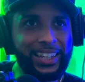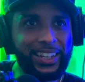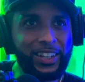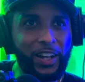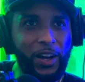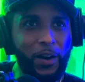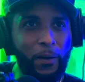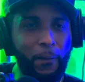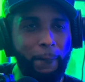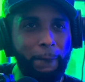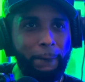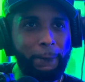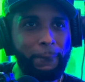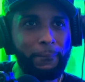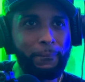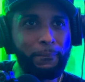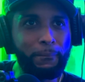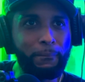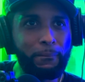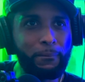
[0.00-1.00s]

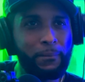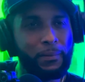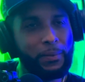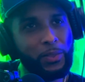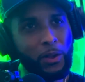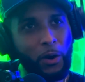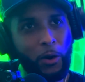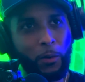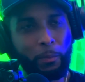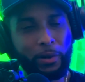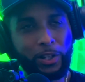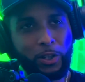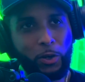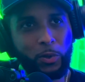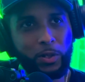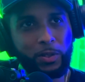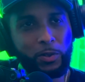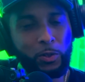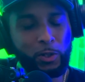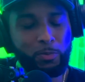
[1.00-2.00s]
No, but you
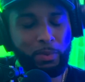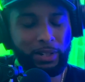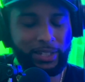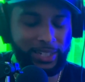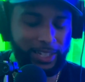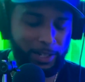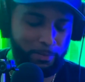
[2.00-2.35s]
was mentioning